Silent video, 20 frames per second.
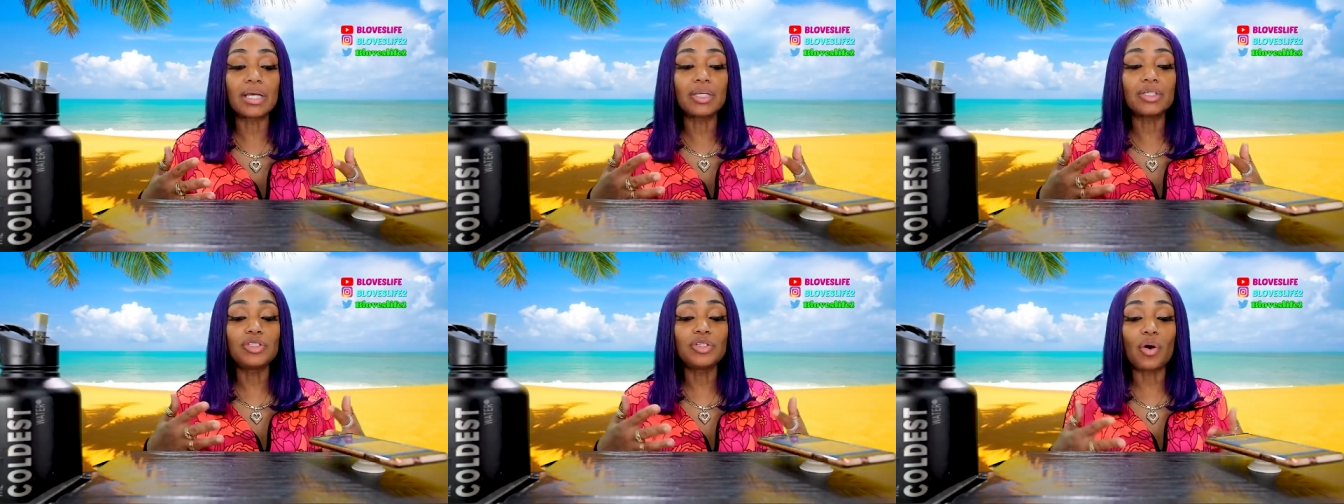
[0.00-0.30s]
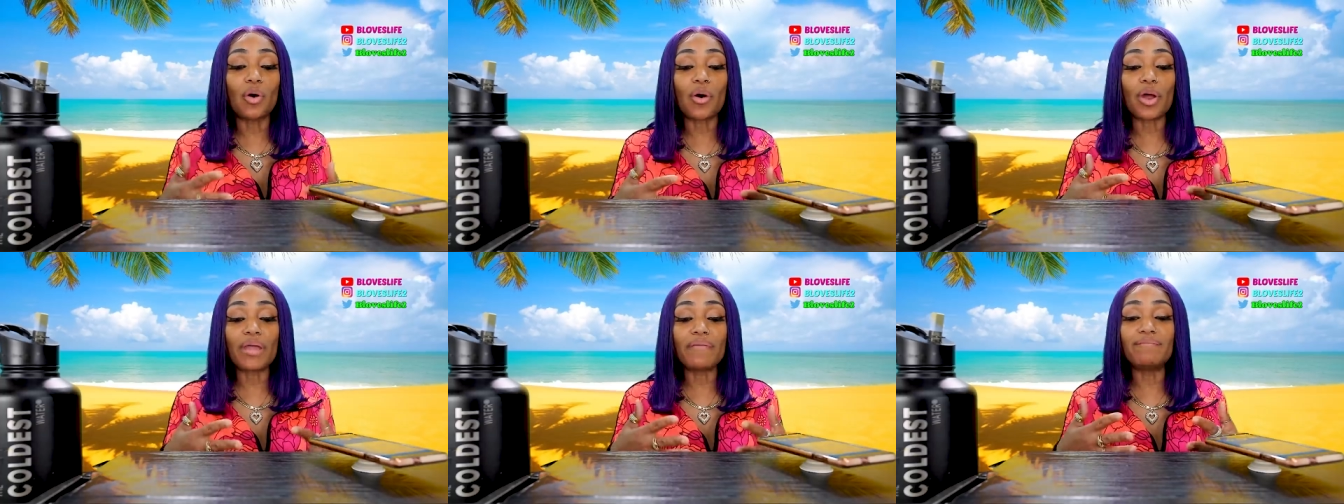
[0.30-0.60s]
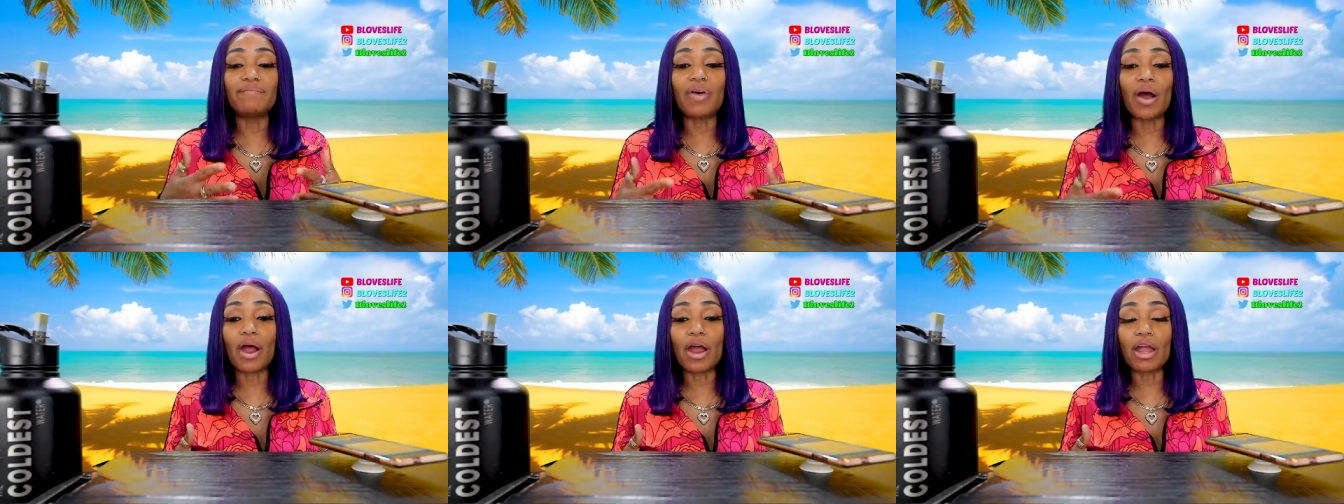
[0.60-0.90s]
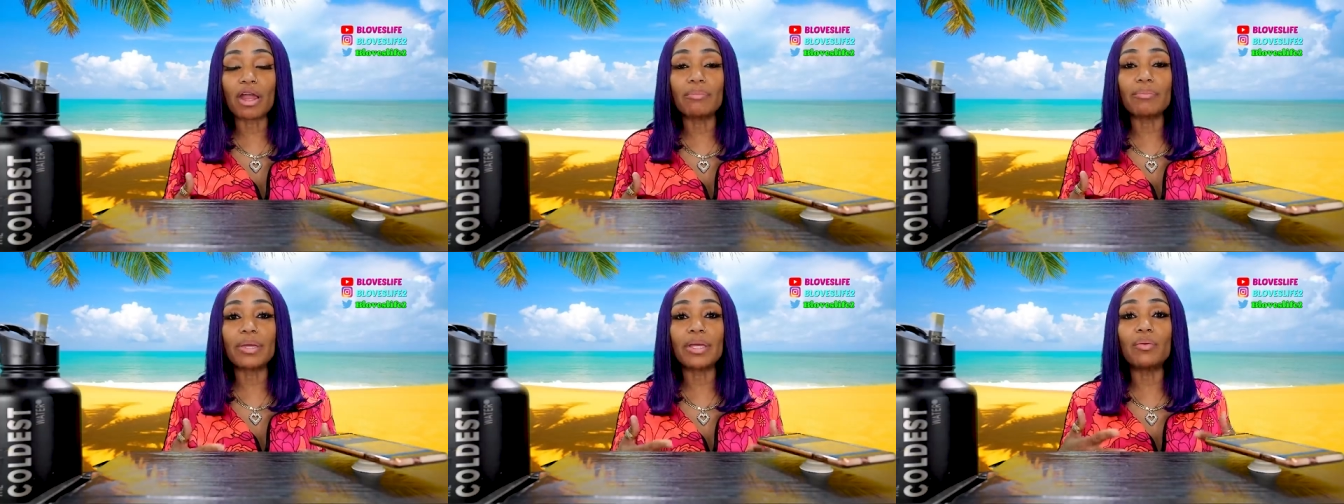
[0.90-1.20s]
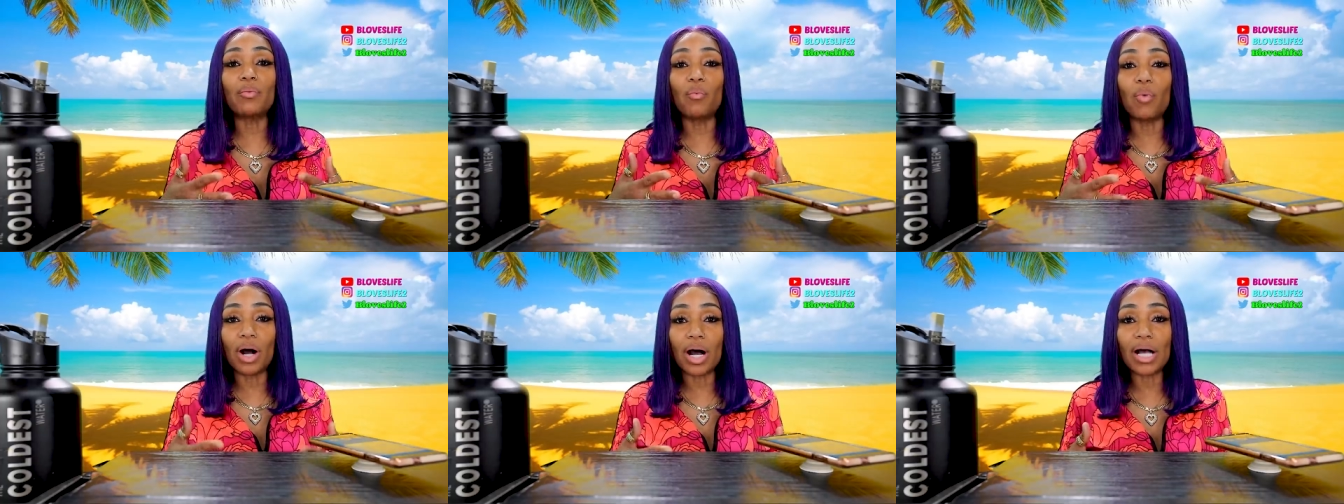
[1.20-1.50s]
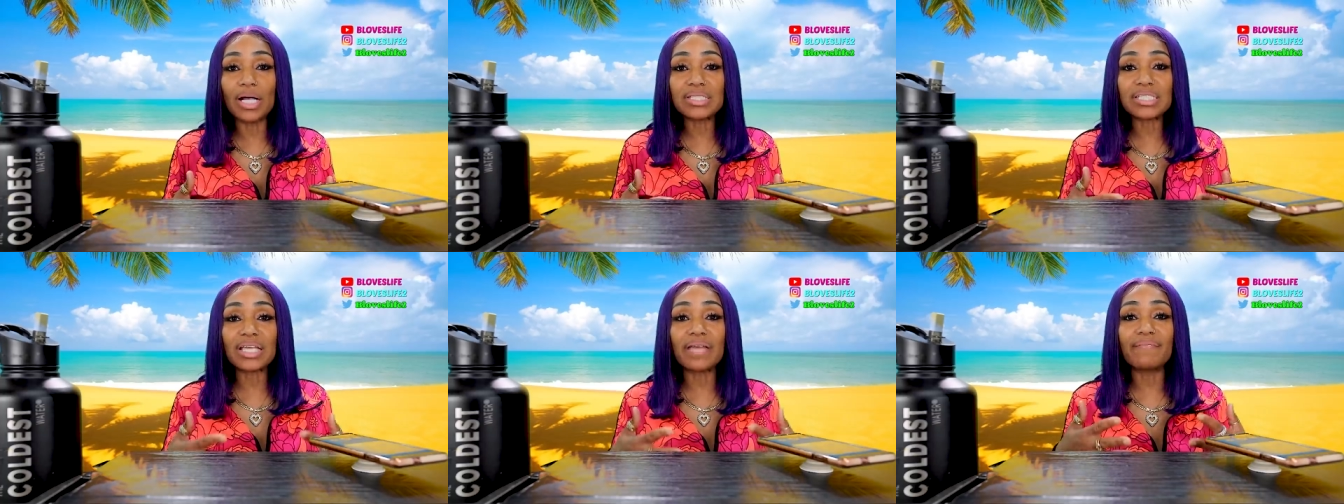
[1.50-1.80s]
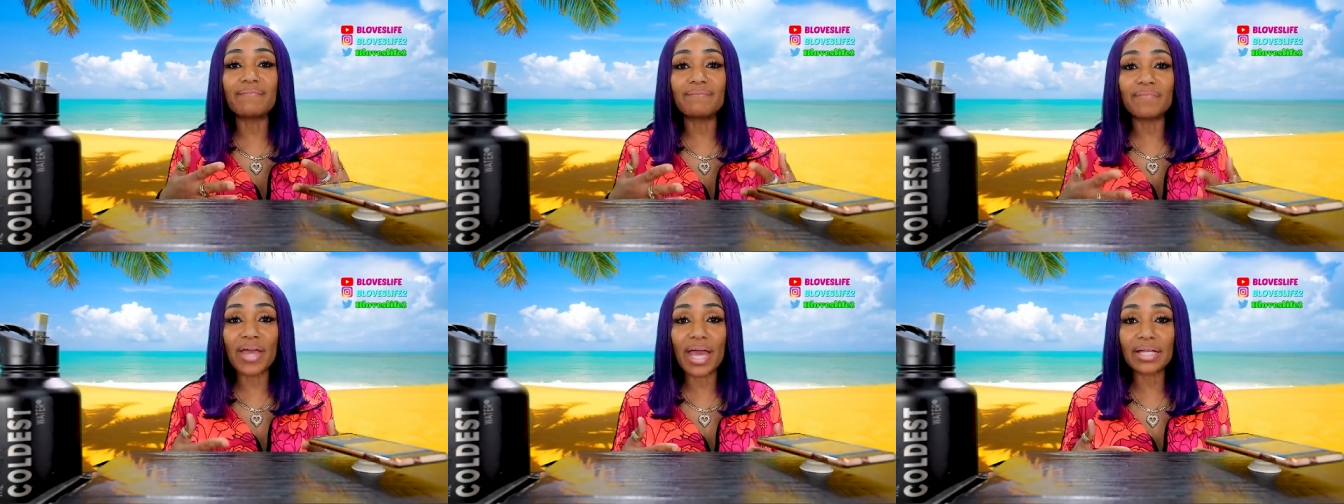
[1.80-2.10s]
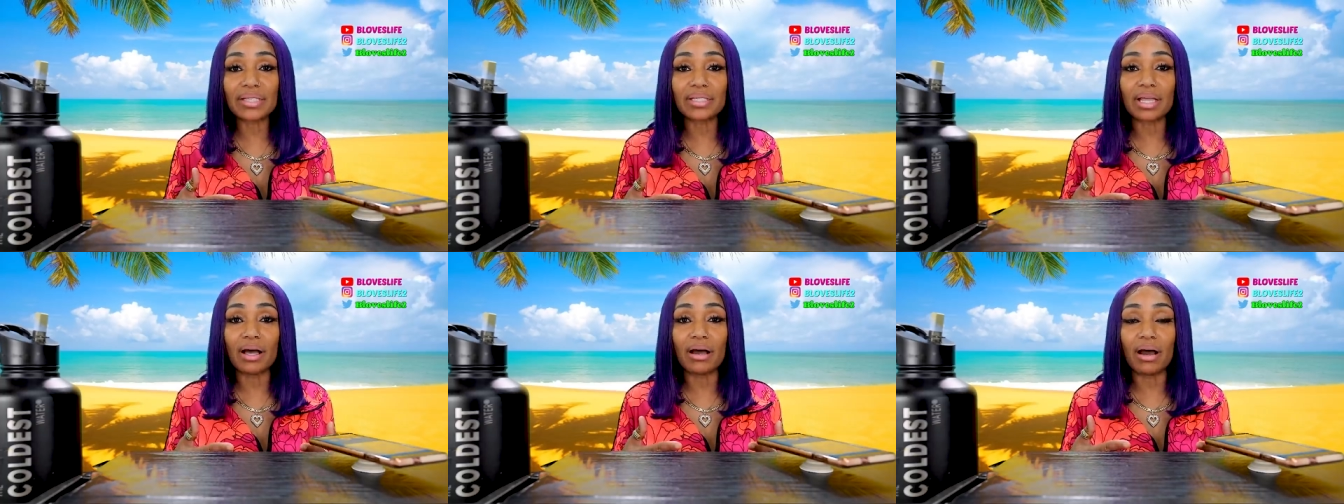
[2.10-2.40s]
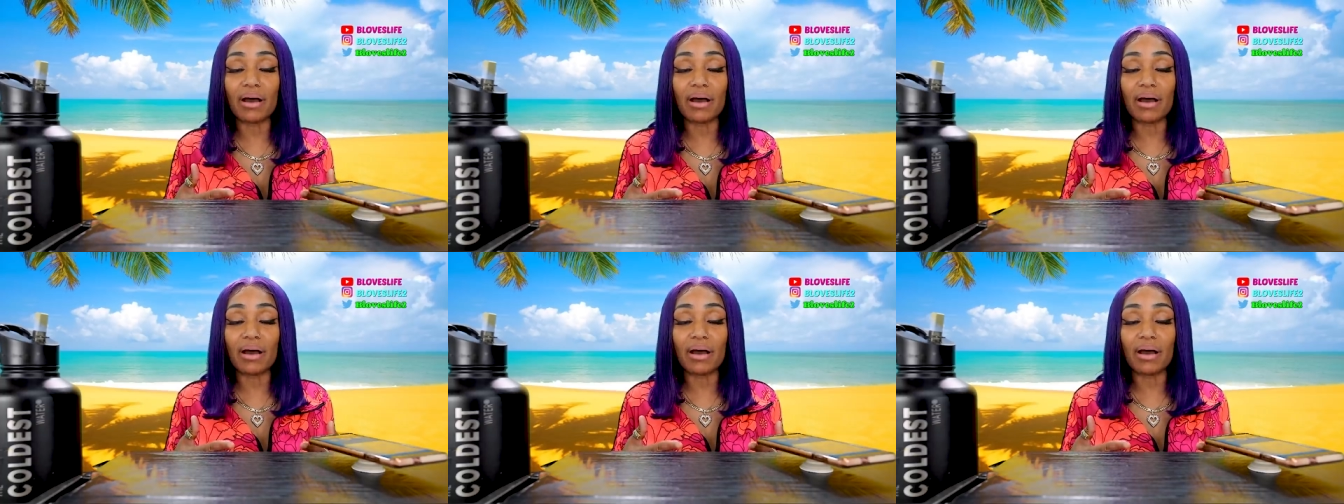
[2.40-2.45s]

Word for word: your environment was infect, uh,